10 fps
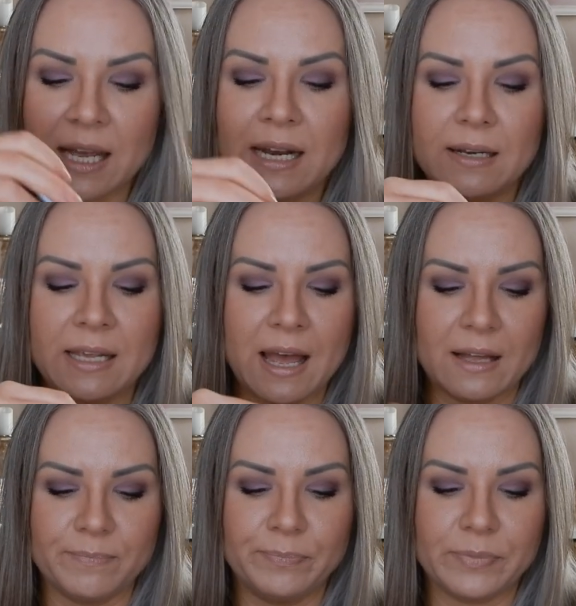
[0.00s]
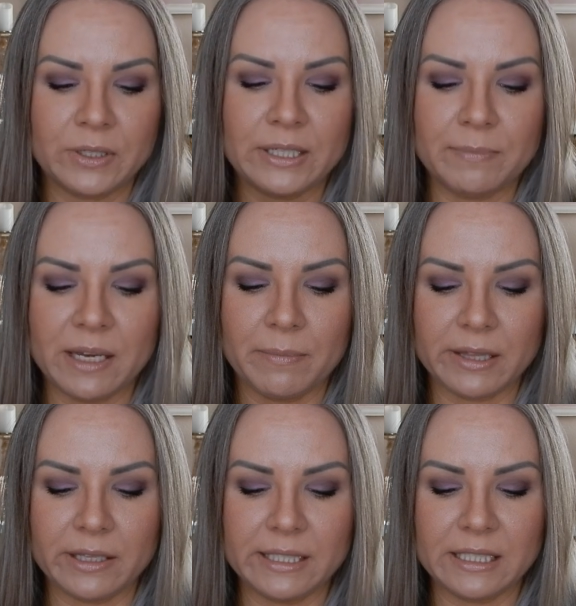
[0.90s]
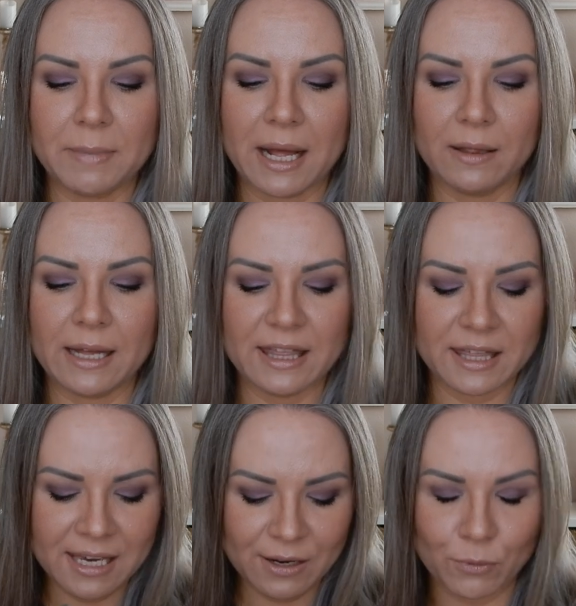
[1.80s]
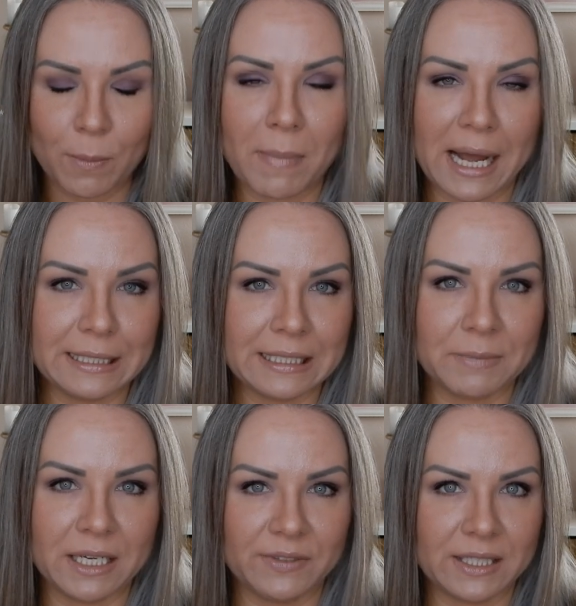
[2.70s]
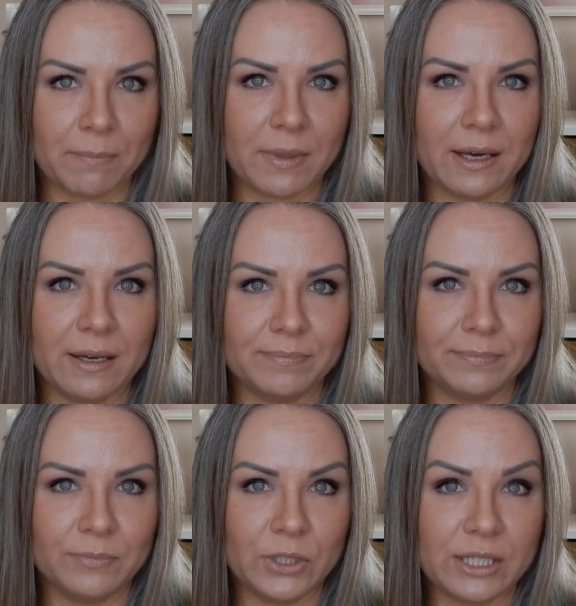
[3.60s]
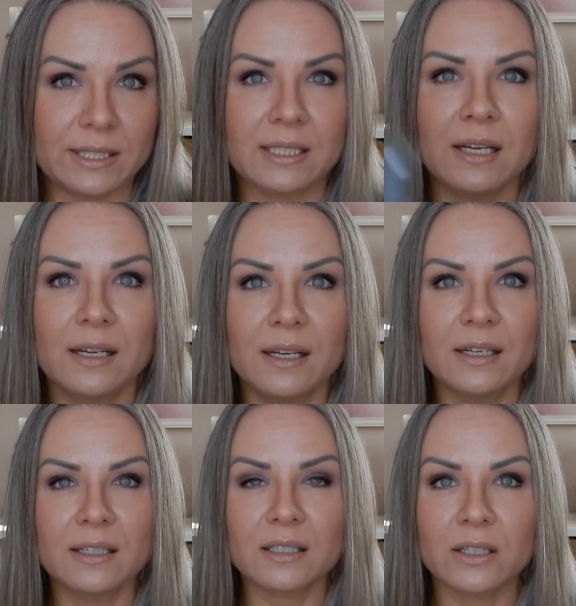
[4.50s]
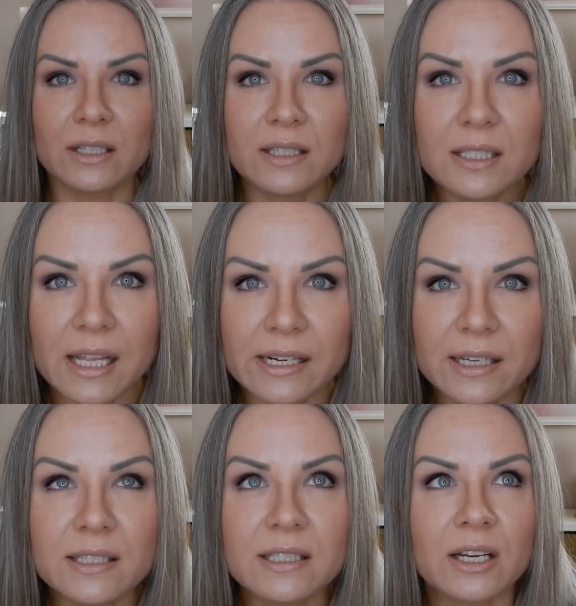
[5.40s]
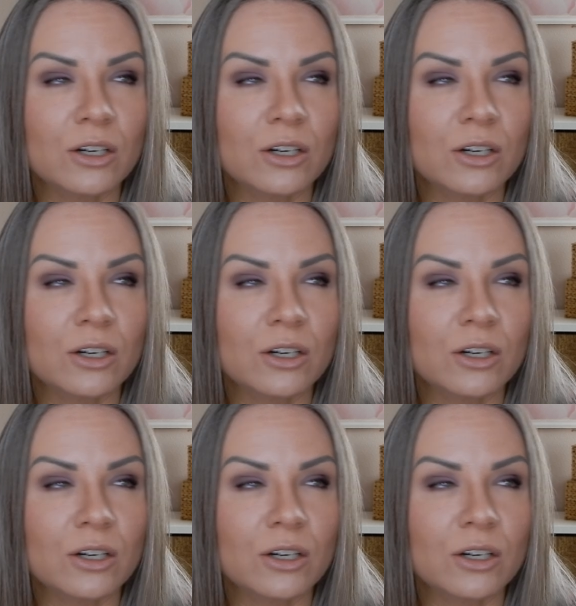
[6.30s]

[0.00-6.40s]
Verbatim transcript: And yeah, there's something about this smell. I think it reminds me of something, which is, sorry, this lighting is